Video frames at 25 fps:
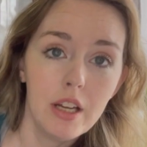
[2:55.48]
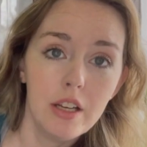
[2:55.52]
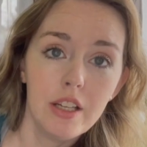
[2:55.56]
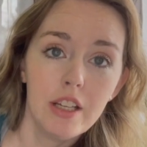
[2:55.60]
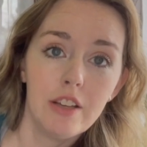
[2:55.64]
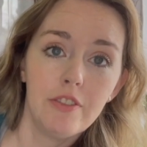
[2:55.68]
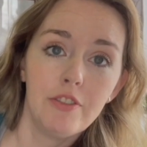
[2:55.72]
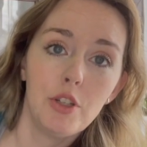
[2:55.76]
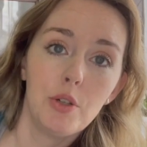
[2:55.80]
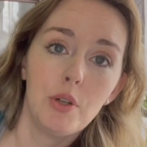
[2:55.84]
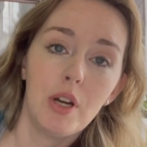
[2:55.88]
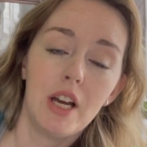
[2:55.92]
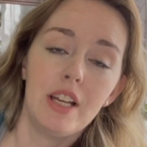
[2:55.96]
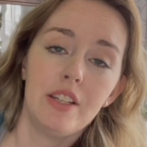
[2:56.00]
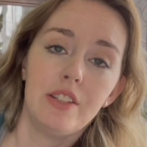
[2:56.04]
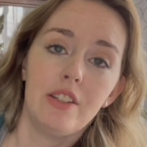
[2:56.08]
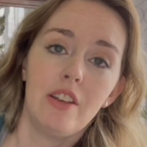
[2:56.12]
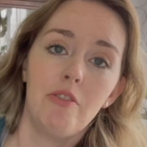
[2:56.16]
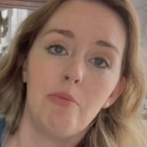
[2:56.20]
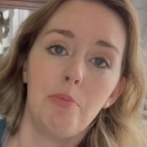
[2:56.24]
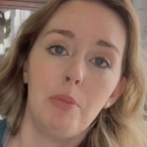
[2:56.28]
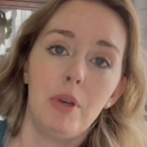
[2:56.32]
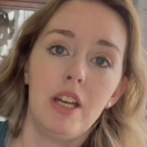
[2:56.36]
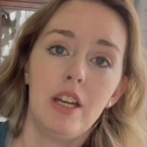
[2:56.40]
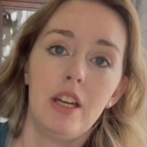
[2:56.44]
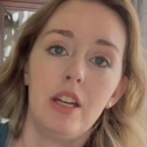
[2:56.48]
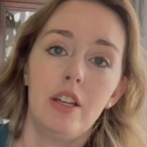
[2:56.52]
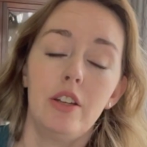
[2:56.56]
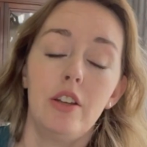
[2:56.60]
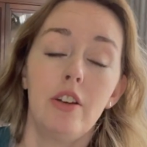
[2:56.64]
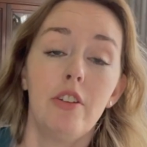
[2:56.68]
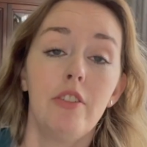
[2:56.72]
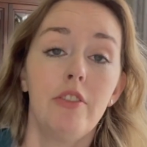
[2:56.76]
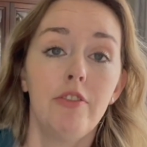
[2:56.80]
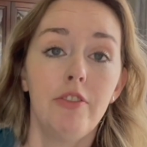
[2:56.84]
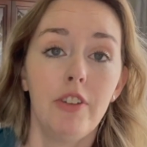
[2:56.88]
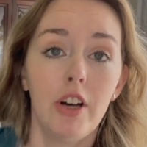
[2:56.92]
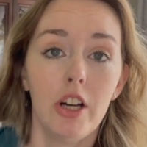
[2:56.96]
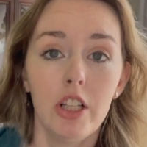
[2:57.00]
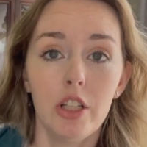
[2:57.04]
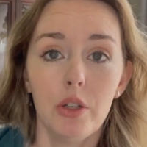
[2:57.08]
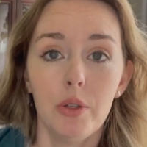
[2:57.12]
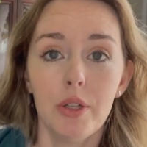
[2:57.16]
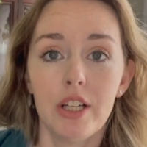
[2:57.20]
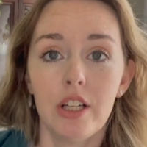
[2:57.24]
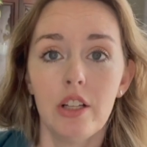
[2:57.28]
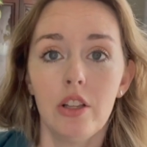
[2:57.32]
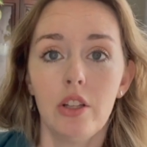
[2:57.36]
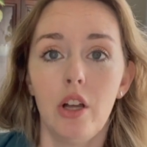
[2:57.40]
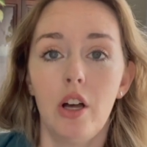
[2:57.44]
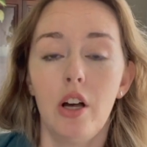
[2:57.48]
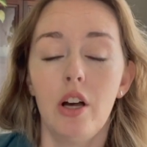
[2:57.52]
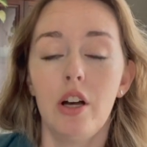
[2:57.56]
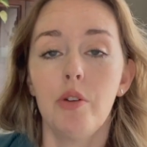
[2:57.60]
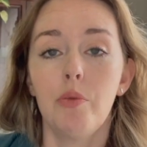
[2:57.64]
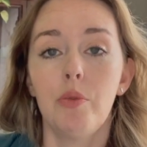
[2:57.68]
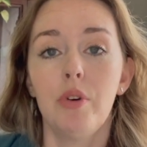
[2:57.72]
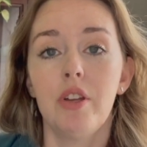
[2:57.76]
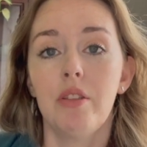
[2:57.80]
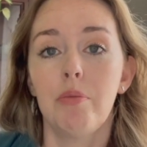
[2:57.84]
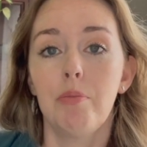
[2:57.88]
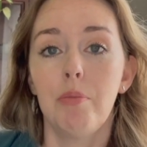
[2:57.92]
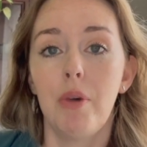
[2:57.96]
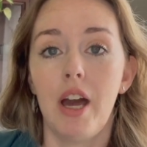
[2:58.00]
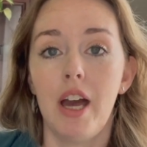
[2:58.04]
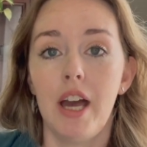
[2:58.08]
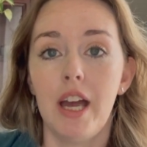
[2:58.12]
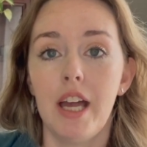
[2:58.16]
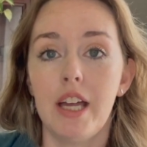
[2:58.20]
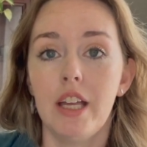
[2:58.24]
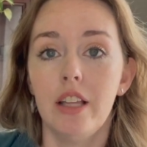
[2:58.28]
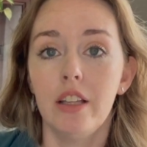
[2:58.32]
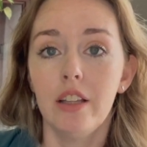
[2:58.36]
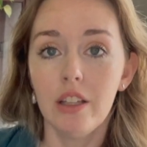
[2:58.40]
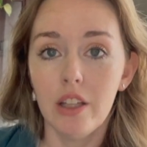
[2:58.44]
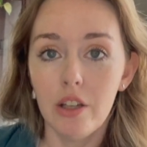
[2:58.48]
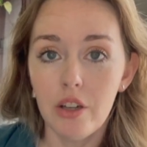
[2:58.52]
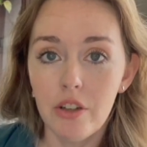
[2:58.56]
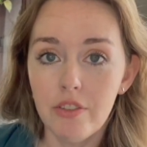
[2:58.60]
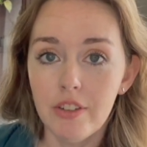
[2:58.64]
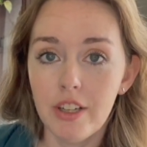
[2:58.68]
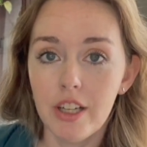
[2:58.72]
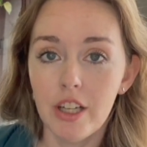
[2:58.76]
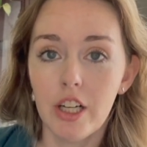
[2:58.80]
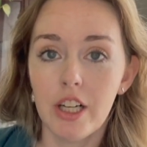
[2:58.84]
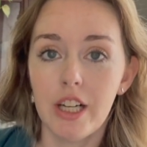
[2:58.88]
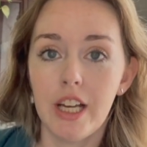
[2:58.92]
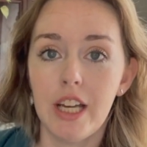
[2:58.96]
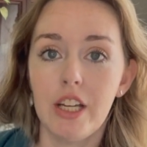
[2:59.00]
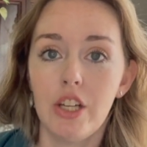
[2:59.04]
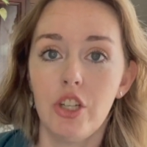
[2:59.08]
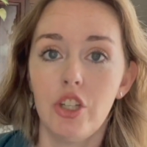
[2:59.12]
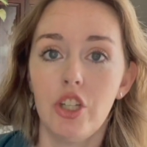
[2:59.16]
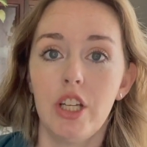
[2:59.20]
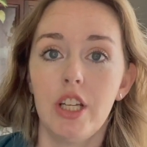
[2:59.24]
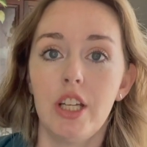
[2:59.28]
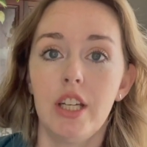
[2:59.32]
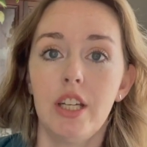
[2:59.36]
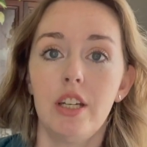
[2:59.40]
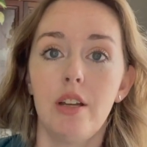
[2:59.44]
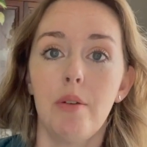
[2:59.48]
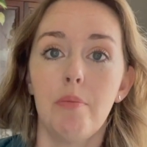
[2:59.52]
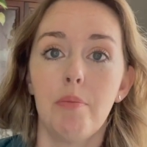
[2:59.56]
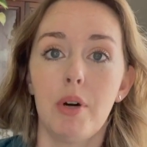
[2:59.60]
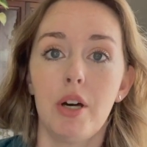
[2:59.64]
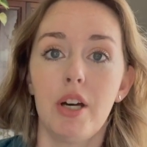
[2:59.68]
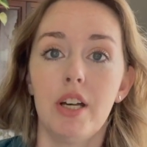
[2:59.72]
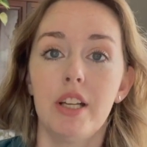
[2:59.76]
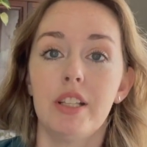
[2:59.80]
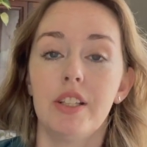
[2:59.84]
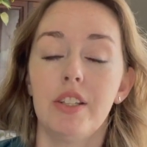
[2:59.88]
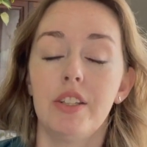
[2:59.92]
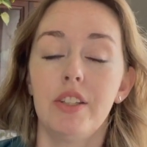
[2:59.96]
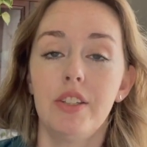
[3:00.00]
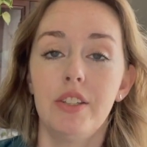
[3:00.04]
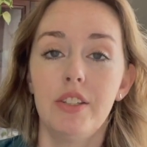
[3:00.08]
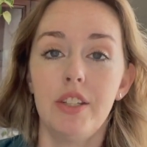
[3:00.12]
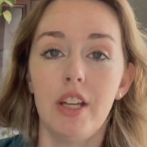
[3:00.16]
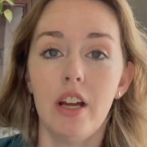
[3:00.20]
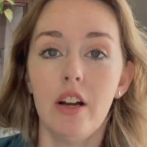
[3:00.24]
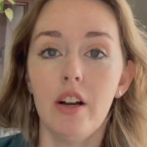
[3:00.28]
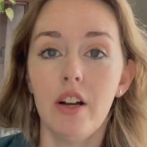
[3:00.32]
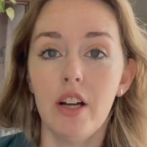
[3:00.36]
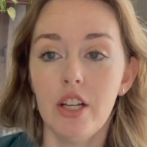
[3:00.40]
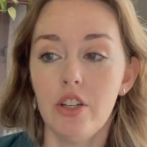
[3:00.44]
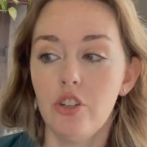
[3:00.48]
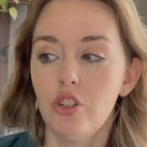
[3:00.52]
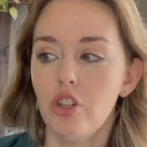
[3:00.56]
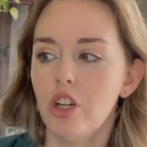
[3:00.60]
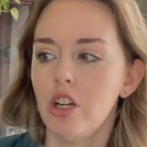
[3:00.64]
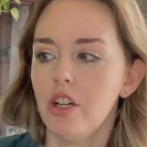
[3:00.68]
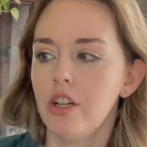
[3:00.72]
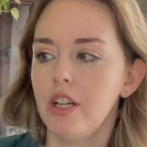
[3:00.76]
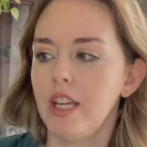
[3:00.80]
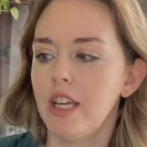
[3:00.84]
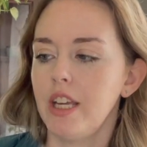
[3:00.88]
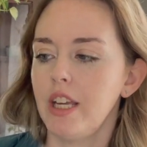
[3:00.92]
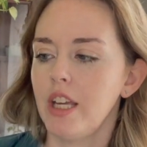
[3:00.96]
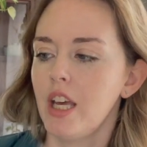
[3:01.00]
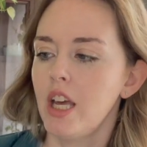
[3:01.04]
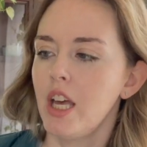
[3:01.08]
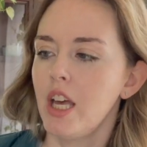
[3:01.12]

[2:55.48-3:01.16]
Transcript: if you guys have been following along with my low variegation Monstera journey,